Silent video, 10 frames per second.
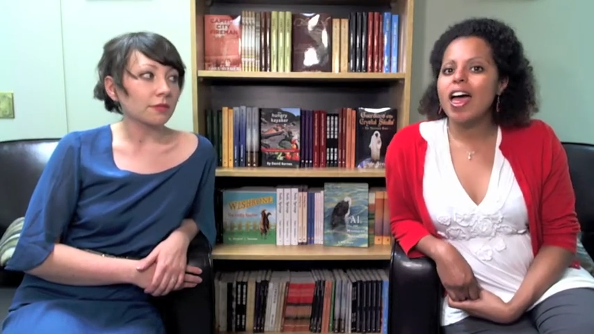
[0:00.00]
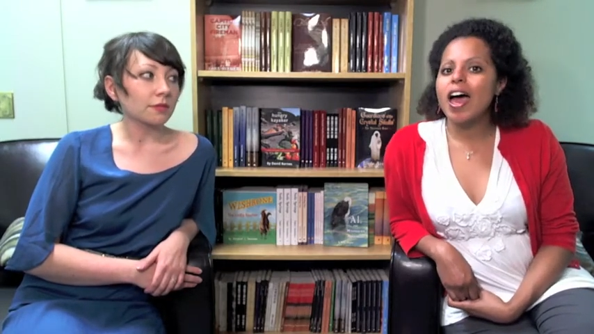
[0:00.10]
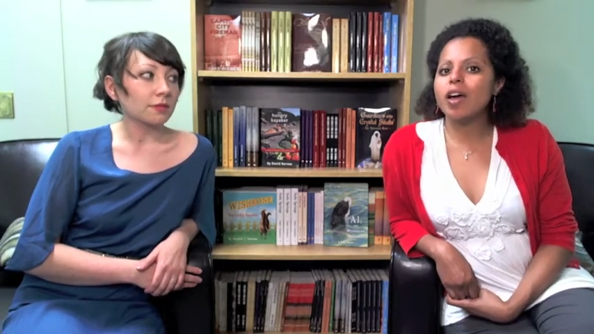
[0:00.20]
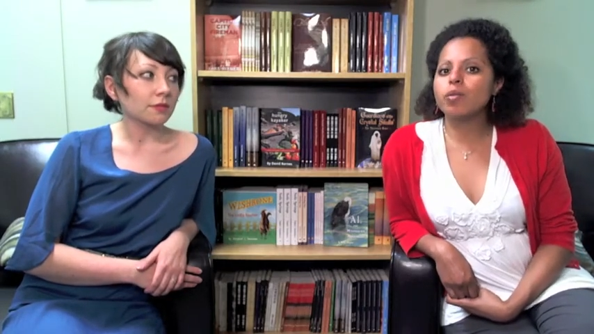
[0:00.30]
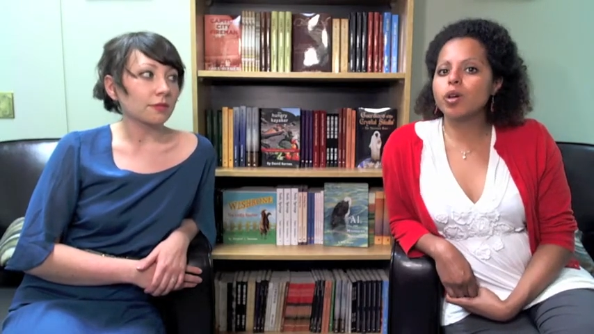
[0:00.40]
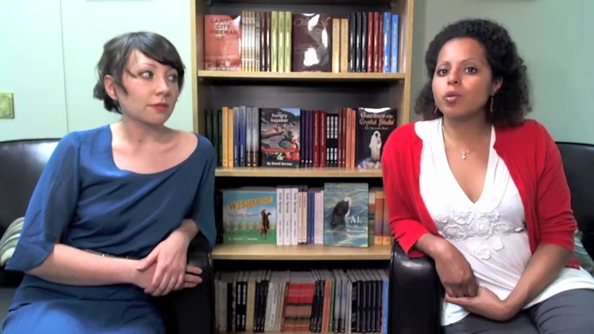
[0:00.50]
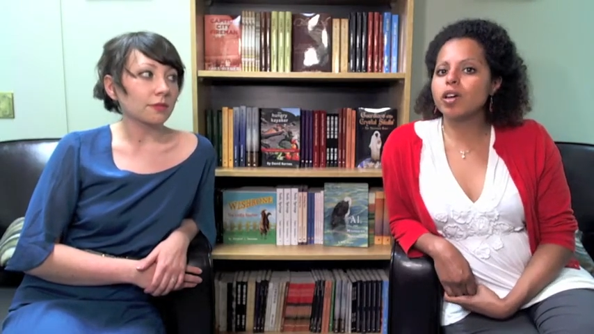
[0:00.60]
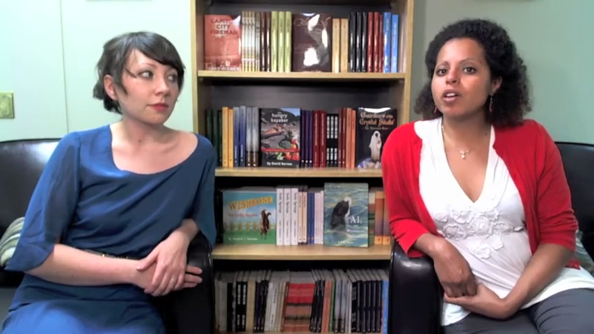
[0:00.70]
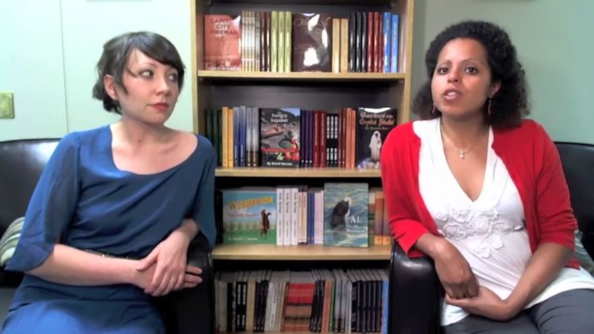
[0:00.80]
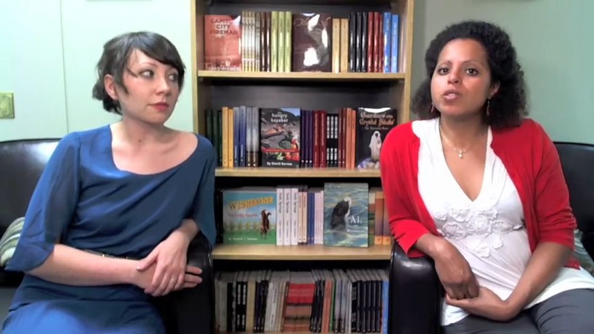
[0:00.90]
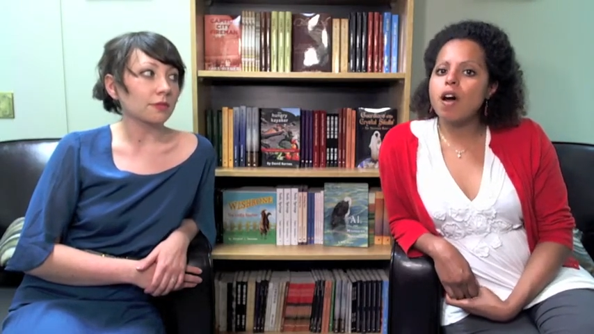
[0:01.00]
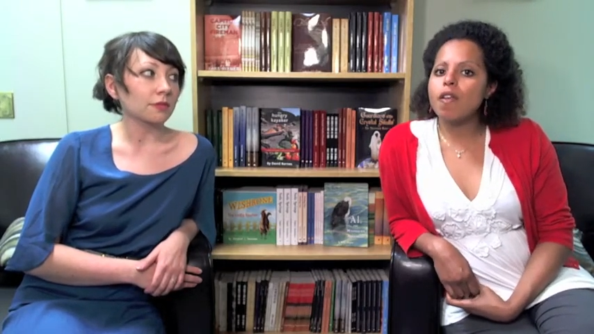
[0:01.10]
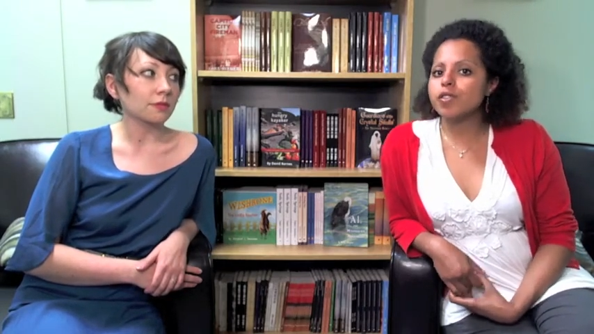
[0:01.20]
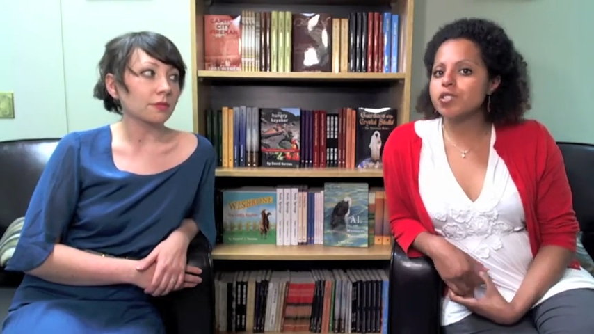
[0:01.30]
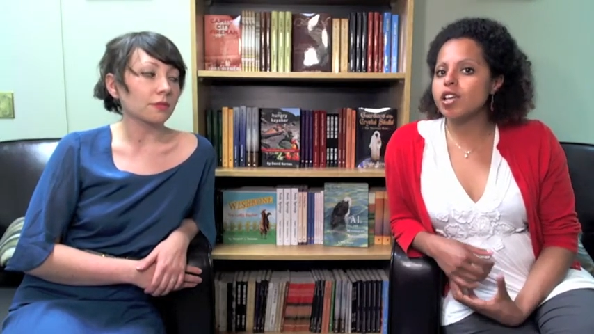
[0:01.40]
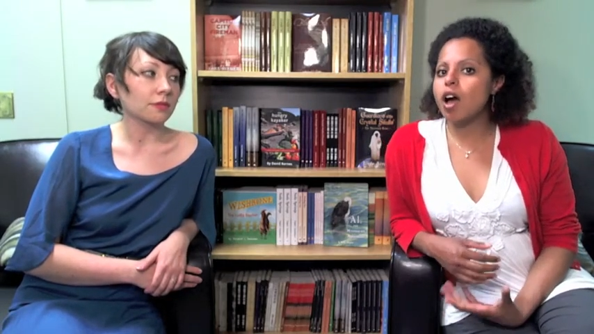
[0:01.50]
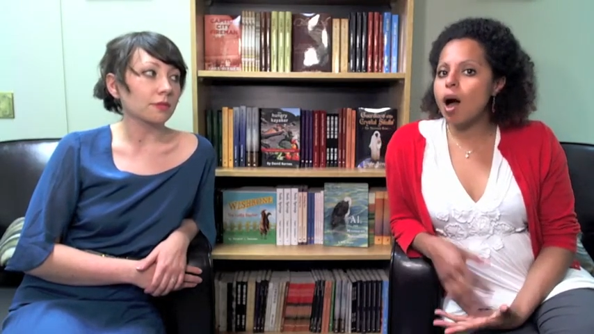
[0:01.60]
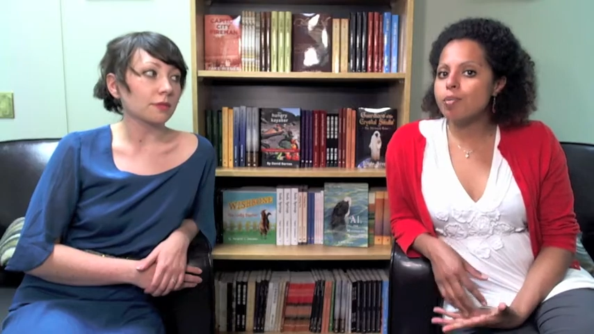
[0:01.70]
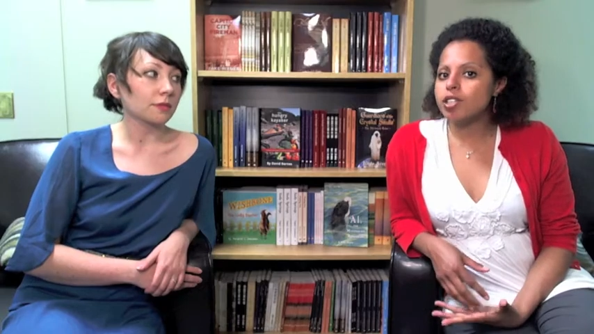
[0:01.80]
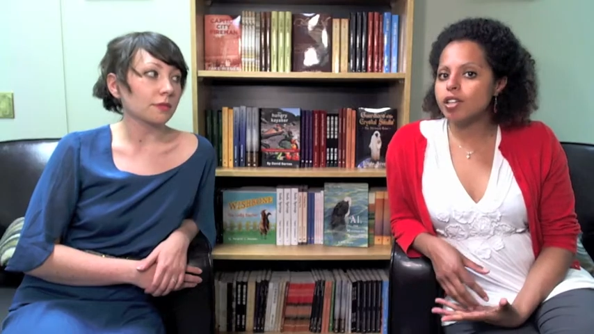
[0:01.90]
Speaker 1: And we will give those authors the
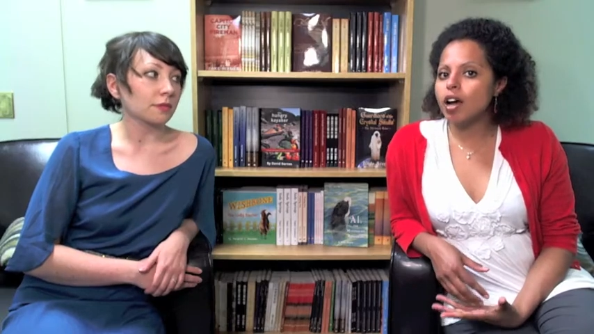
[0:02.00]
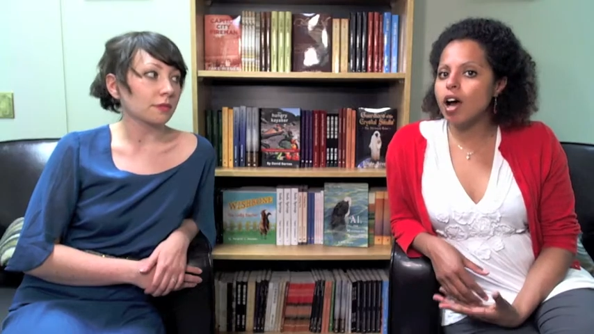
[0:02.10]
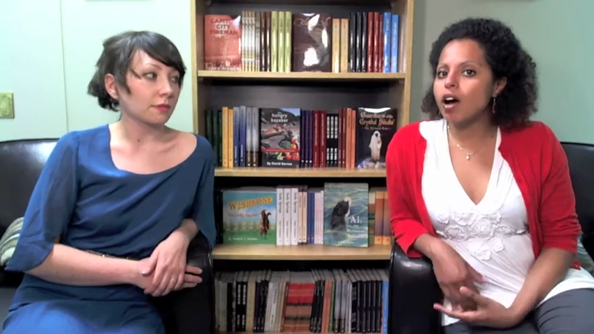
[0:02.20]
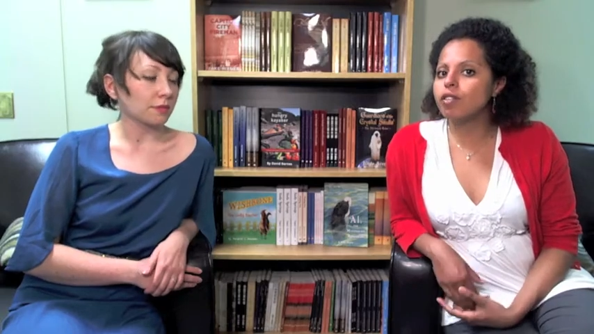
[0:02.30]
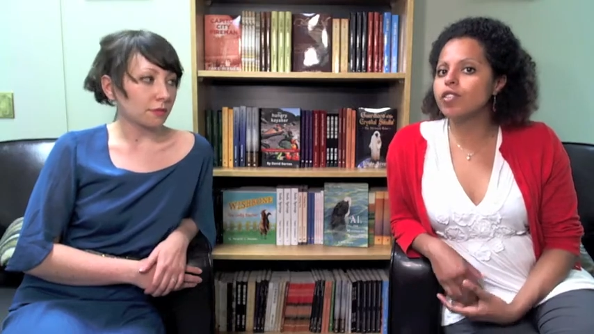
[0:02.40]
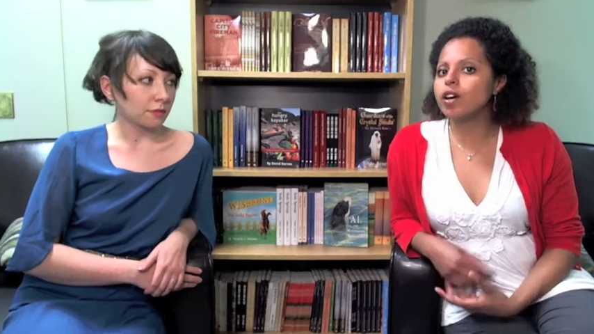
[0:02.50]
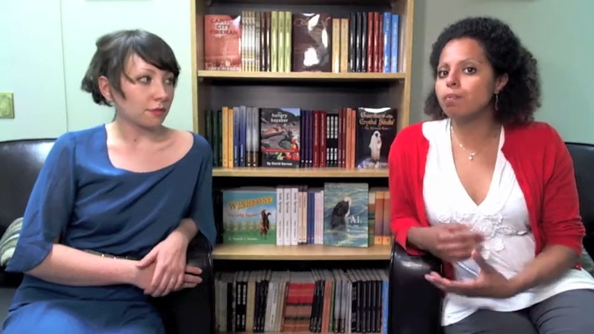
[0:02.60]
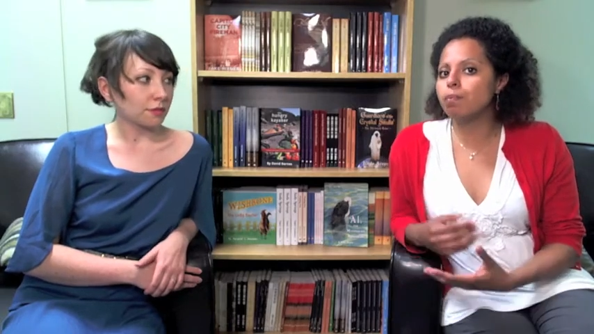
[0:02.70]
option of